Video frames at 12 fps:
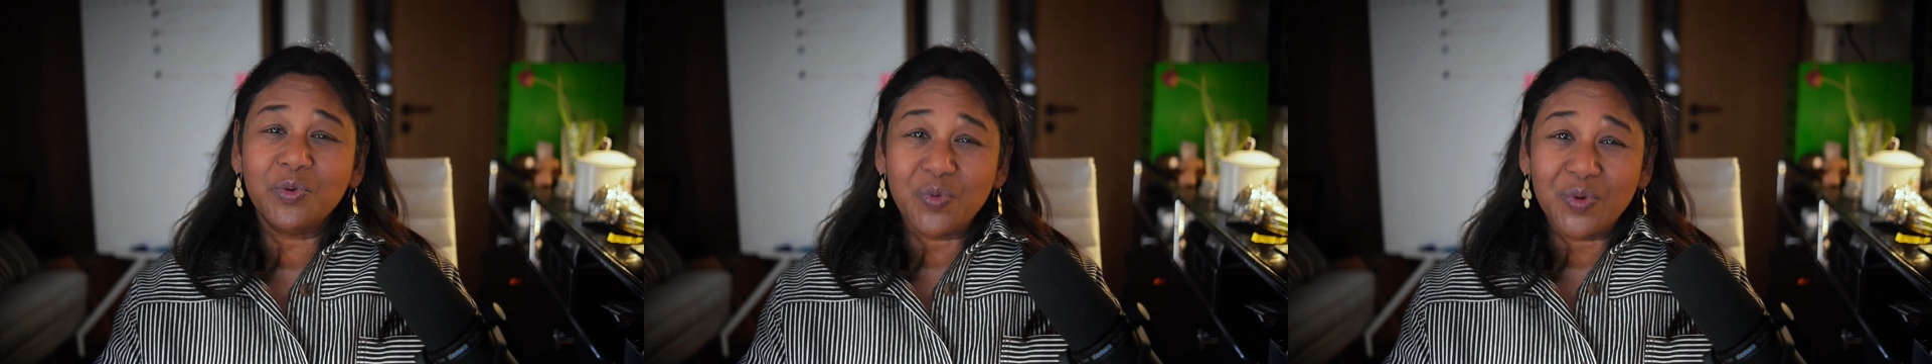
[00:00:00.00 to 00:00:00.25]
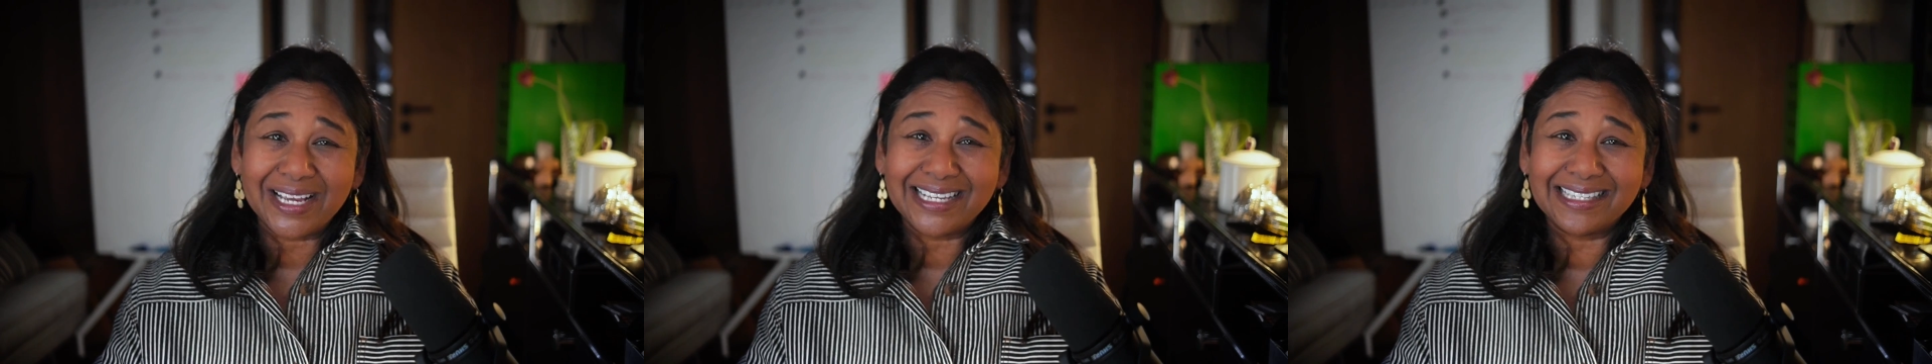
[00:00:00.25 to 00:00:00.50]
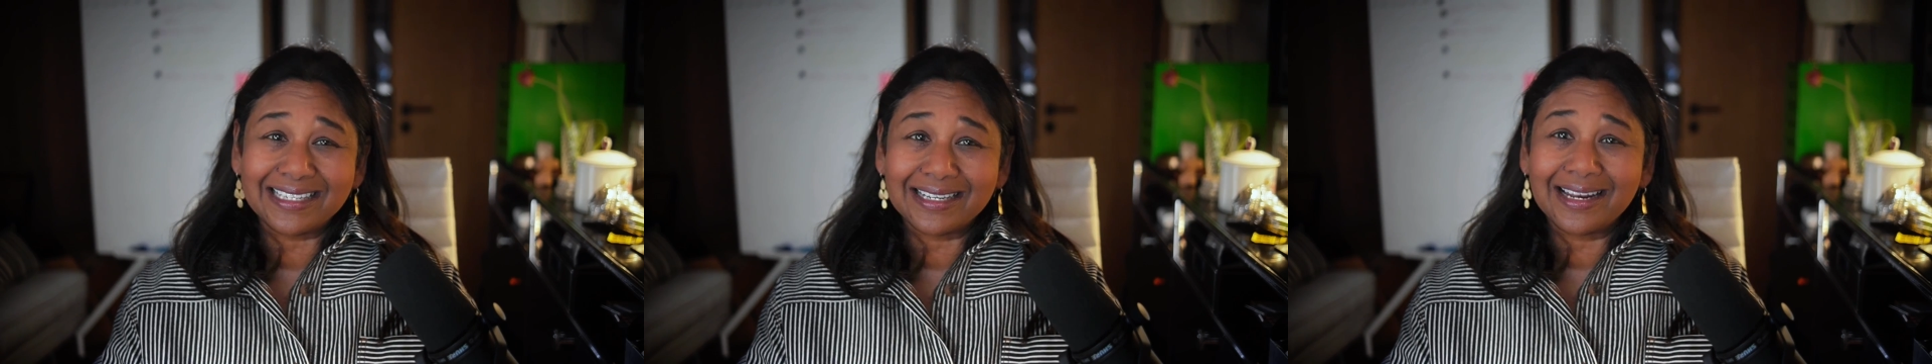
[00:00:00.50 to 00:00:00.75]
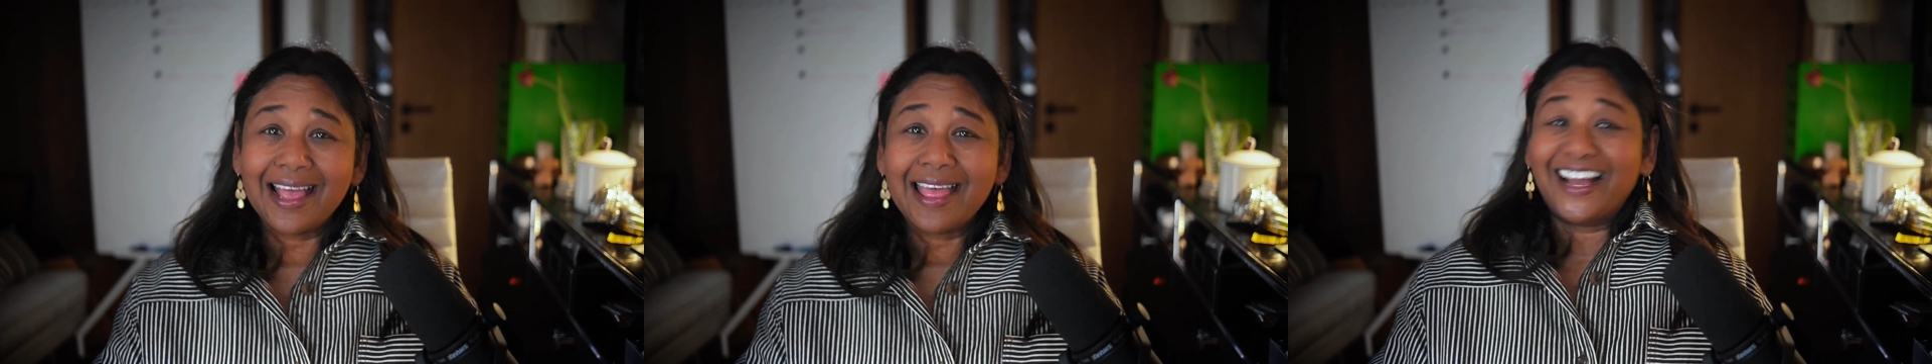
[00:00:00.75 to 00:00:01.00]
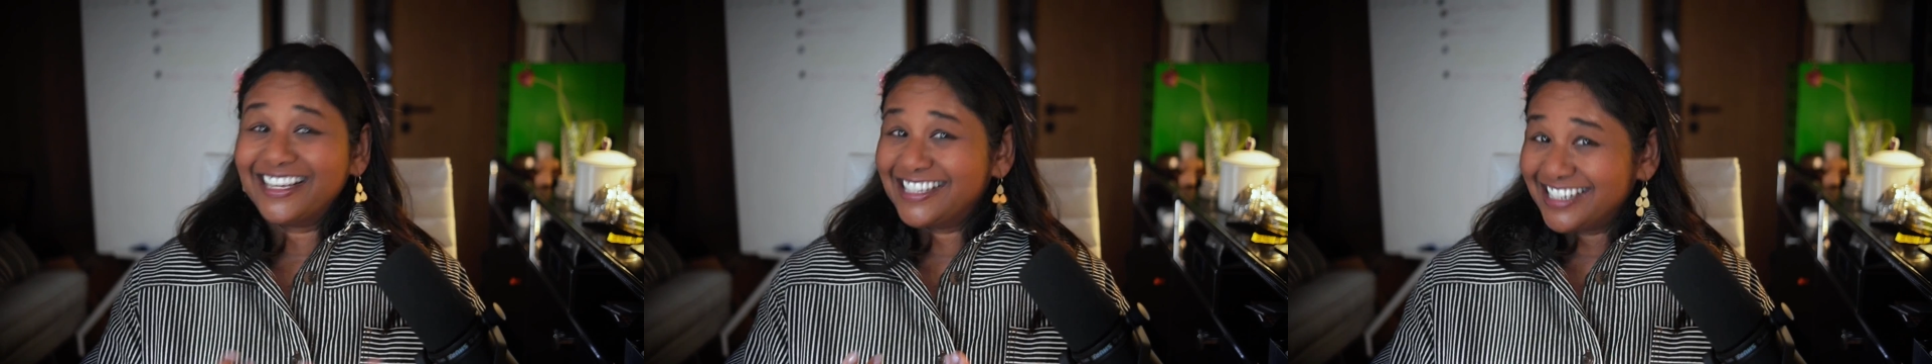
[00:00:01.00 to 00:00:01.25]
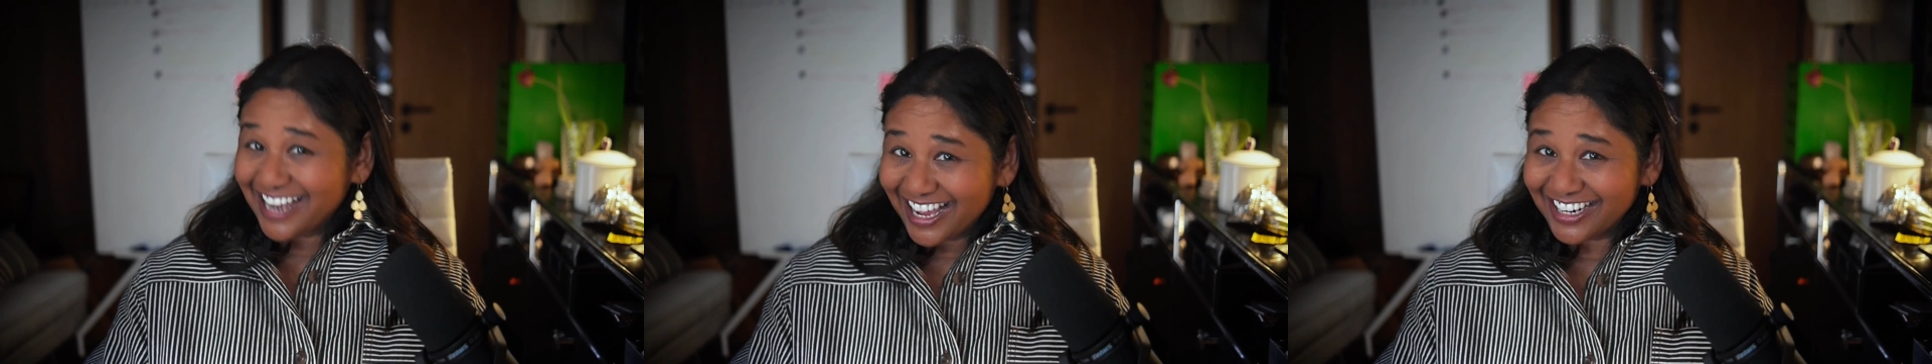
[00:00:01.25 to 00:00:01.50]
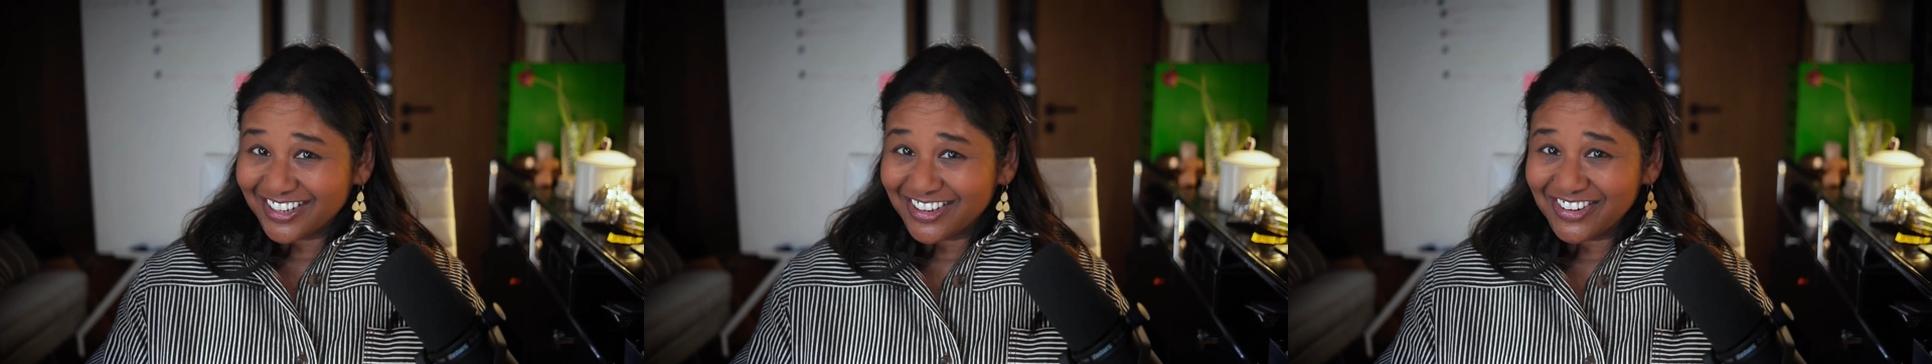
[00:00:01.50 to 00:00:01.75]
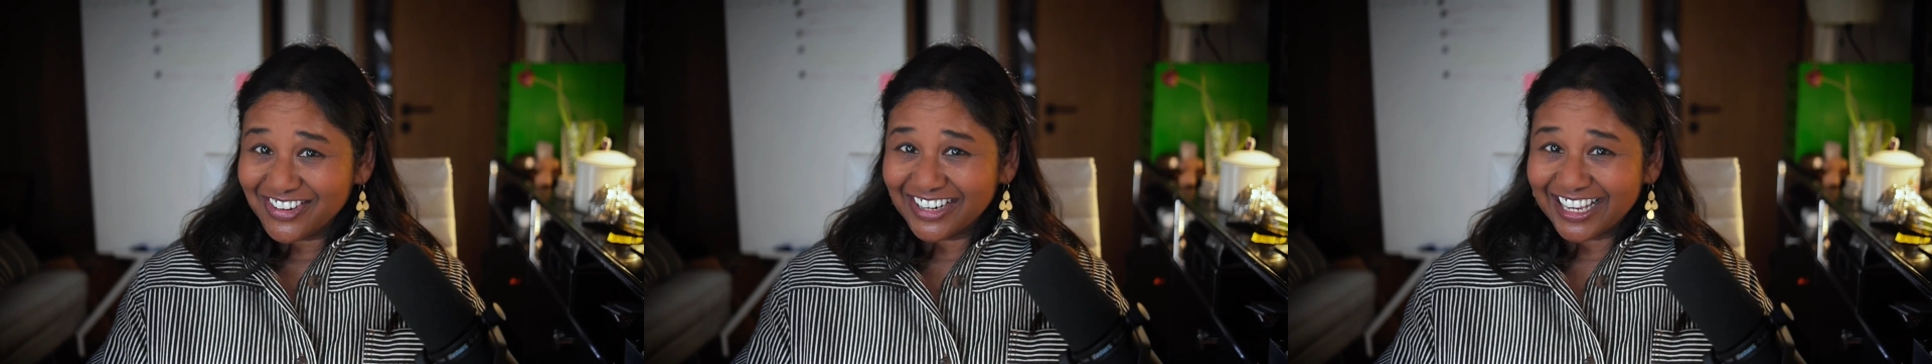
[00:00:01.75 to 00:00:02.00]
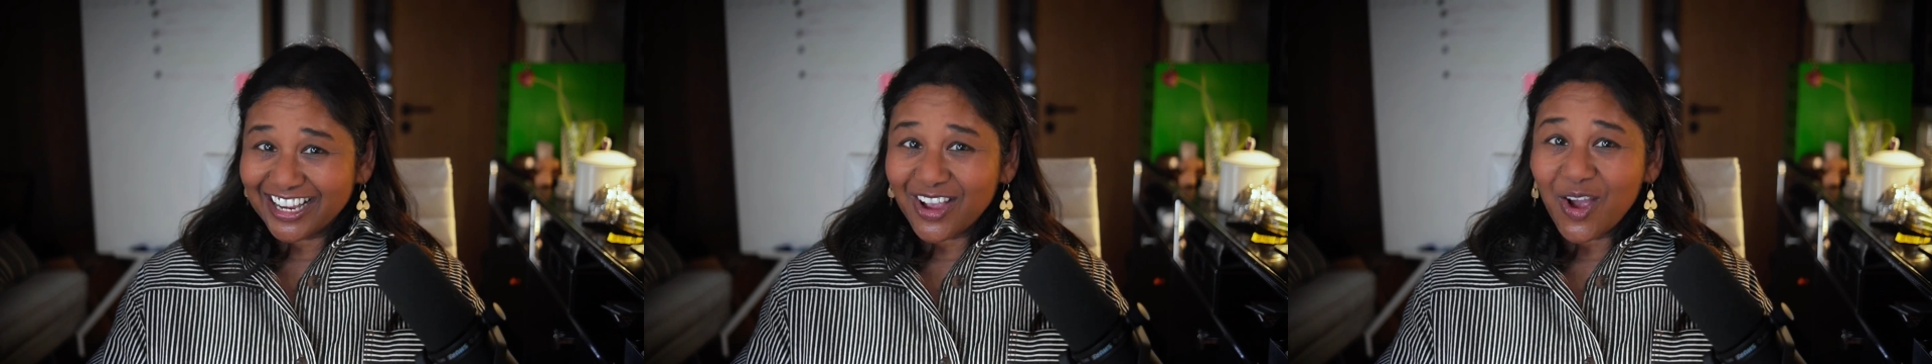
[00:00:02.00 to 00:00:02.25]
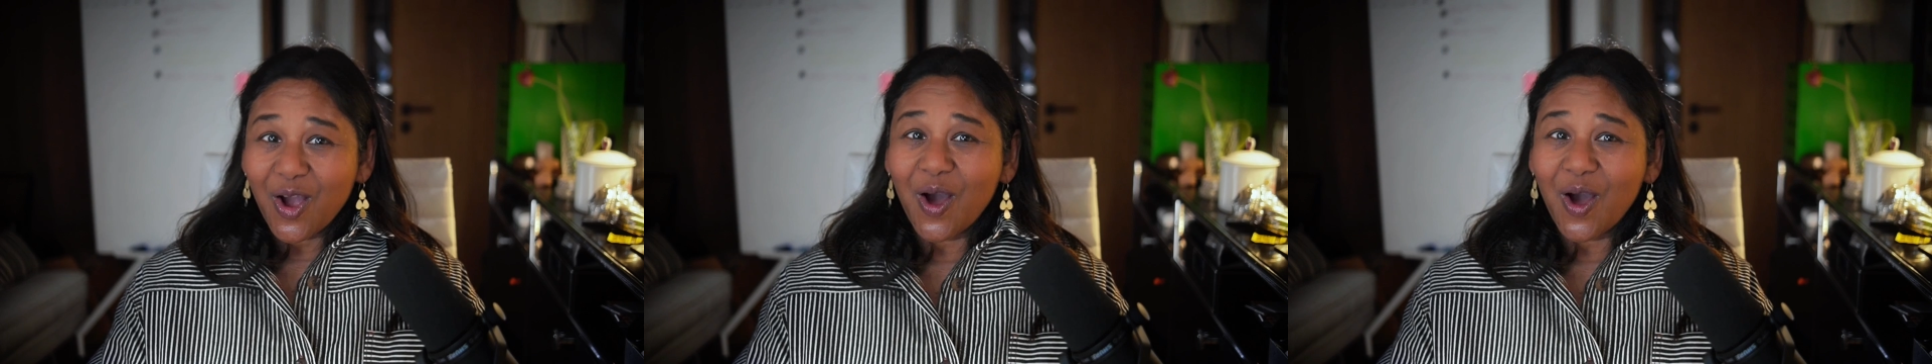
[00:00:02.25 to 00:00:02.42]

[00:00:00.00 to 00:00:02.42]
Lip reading: reason. I started Googling.